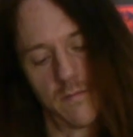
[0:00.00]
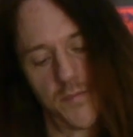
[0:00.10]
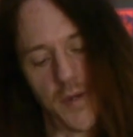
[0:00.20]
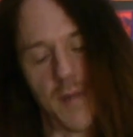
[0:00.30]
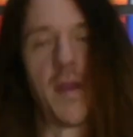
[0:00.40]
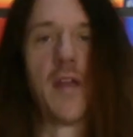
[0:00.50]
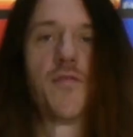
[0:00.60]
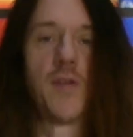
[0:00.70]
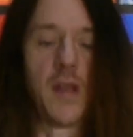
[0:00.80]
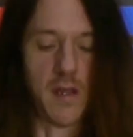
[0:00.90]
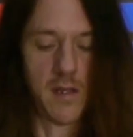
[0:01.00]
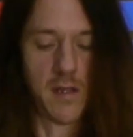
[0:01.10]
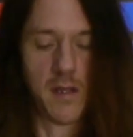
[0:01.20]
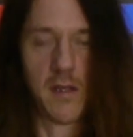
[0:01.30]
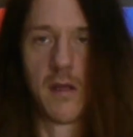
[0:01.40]
pretty pain-free.
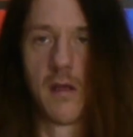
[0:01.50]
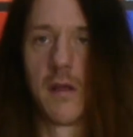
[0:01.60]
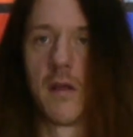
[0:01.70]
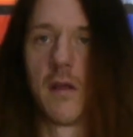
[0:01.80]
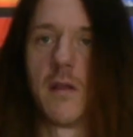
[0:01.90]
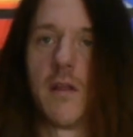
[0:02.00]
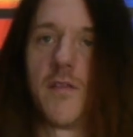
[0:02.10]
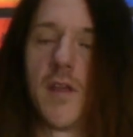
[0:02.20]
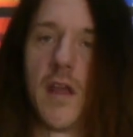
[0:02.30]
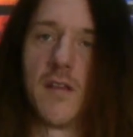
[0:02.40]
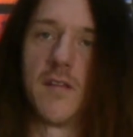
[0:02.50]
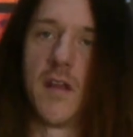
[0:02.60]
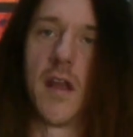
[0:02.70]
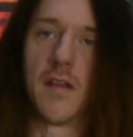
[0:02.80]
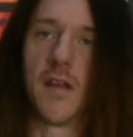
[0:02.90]
Thanks. See
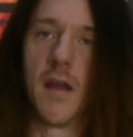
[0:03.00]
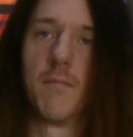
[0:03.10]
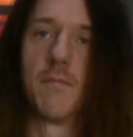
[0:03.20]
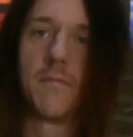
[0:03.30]
you next time.